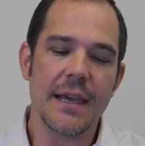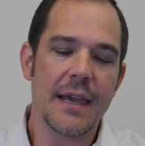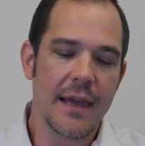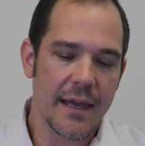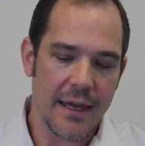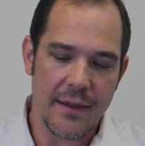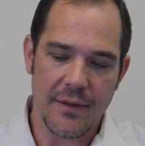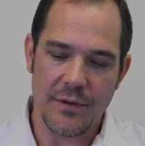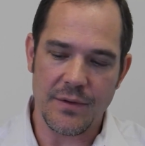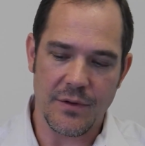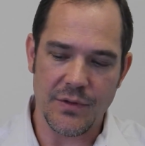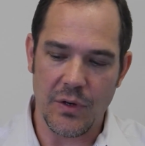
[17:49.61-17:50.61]
is. And
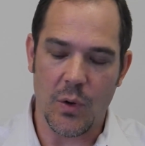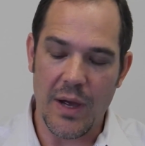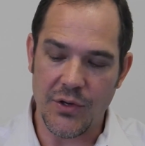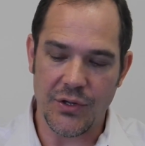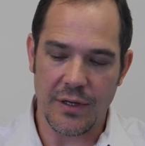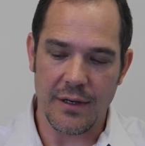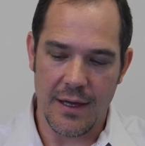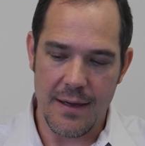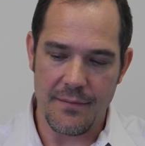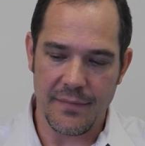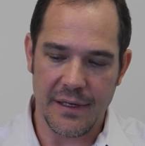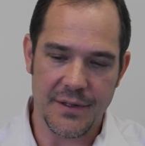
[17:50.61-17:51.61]
there's no question.
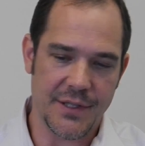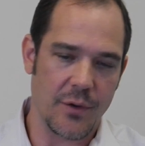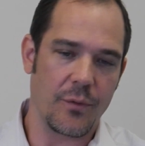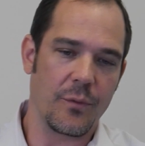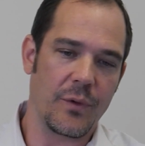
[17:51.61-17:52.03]
So